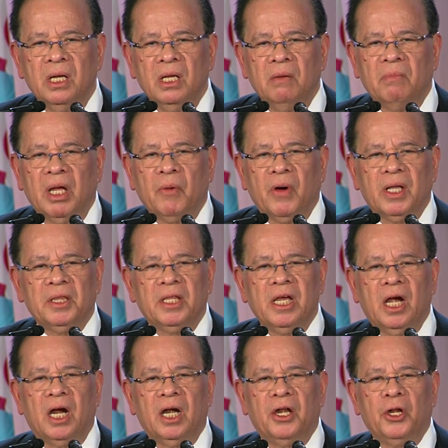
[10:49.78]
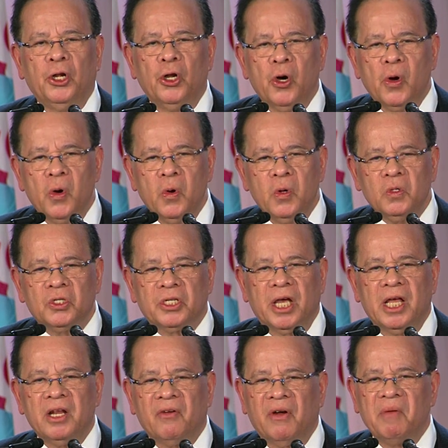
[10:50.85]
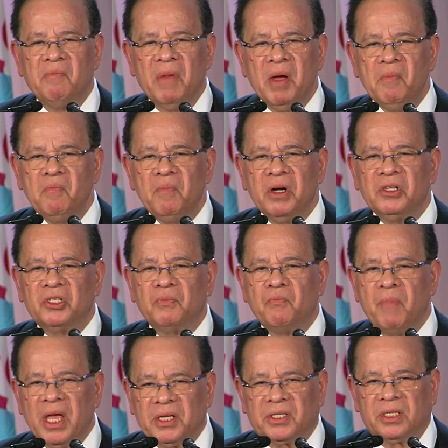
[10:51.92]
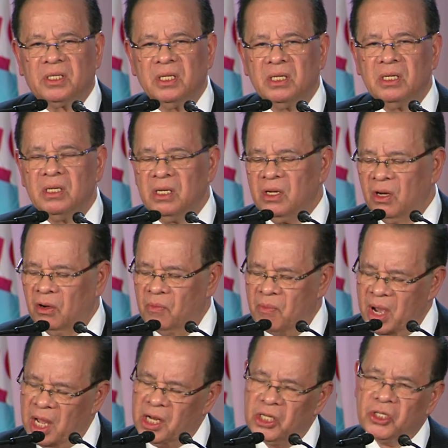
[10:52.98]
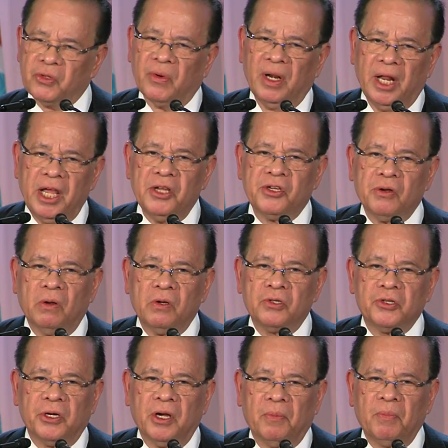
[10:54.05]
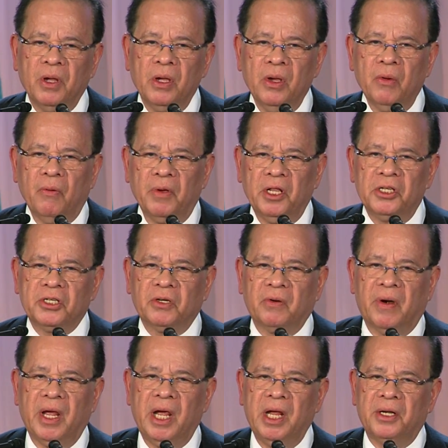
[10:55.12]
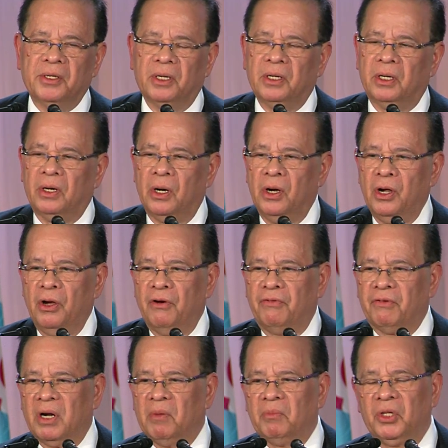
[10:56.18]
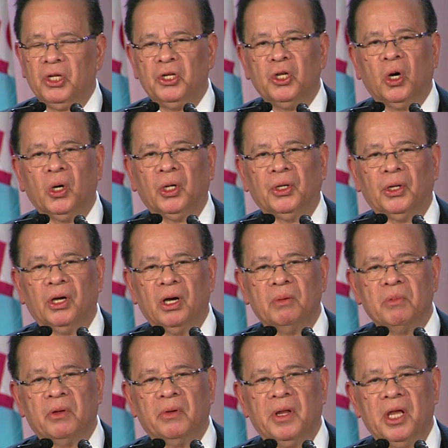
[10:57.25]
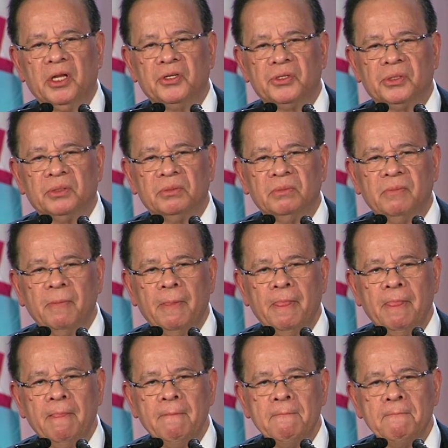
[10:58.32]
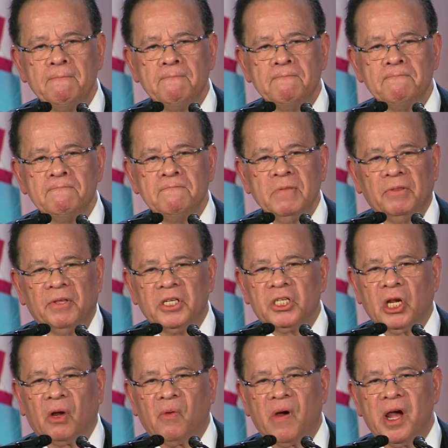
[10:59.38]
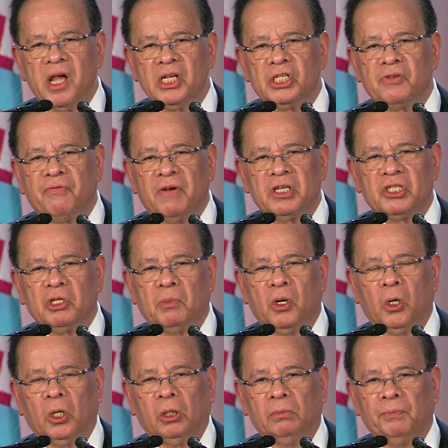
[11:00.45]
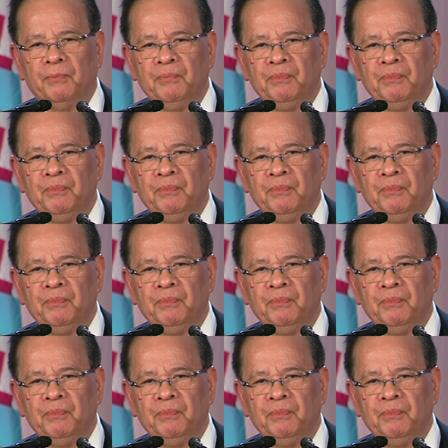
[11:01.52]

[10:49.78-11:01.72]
by what the heart knows and remembers best of man's relationship with his Creator from the dawn of creation. This requires, first of all,